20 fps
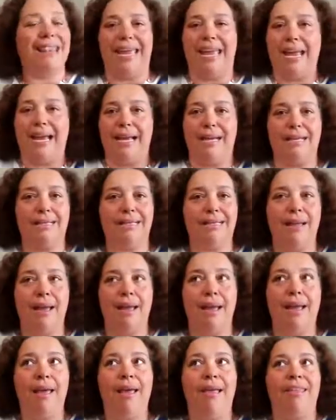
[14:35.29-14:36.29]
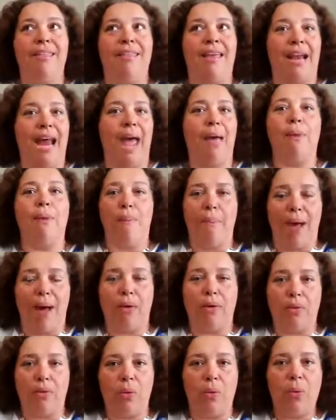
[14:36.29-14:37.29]
things that I'm
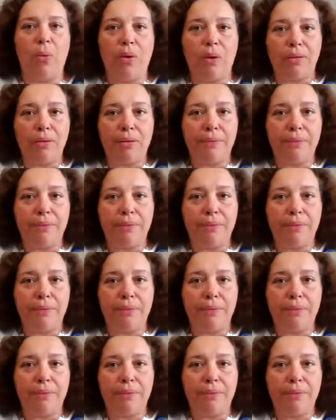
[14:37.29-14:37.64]
about in the world.